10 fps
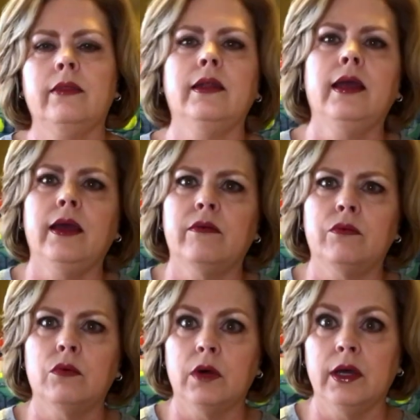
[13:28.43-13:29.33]
than have
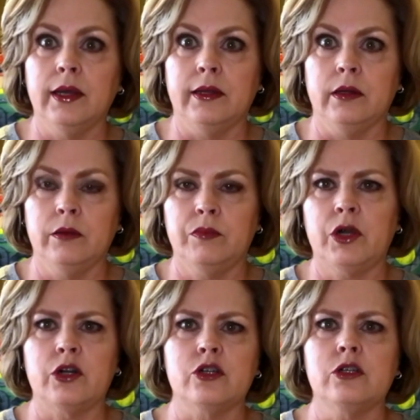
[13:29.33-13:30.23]
one
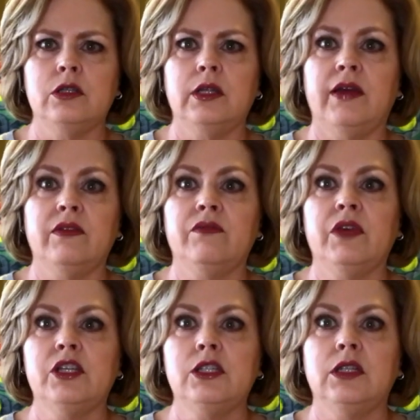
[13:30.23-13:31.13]
purse that I've
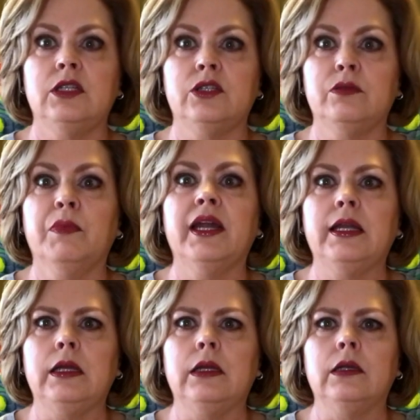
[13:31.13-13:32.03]
invested this
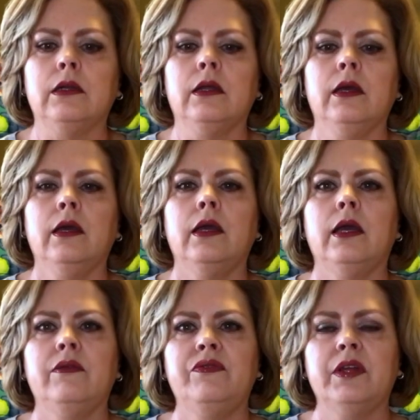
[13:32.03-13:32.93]
money in
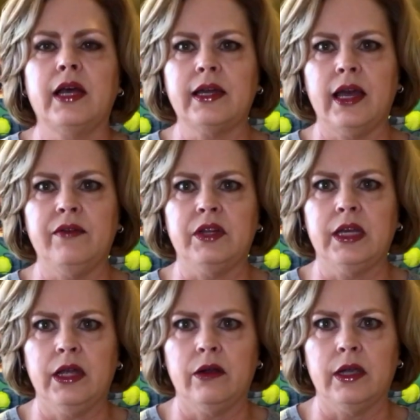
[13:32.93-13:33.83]
and feel like I have to
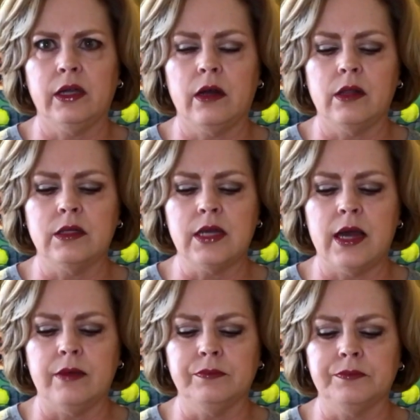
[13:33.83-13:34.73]
carry it all the time.